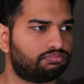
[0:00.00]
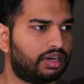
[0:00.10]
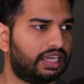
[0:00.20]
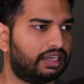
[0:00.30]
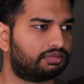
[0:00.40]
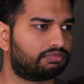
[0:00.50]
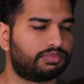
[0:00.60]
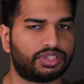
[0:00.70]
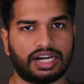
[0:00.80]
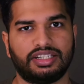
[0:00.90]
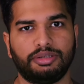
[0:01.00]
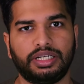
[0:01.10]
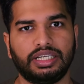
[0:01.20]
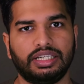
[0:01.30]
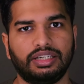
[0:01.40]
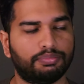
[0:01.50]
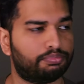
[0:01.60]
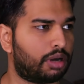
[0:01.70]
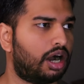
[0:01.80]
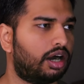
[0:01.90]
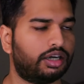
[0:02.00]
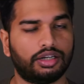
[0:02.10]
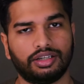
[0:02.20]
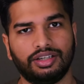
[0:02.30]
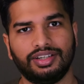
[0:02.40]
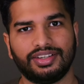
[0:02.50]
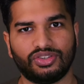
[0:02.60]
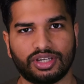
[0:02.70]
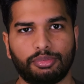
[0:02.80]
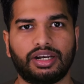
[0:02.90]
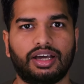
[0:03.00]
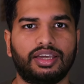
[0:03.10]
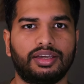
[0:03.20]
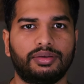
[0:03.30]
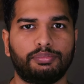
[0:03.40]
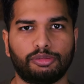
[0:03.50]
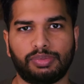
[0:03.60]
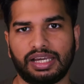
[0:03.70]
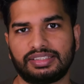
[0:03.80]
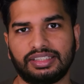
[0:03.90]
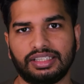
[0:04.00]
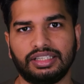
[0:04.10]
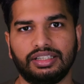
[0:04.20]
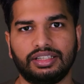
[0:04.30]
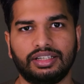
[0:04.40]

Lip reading: like ChatGPT, Bard, Gemini, Perplexity,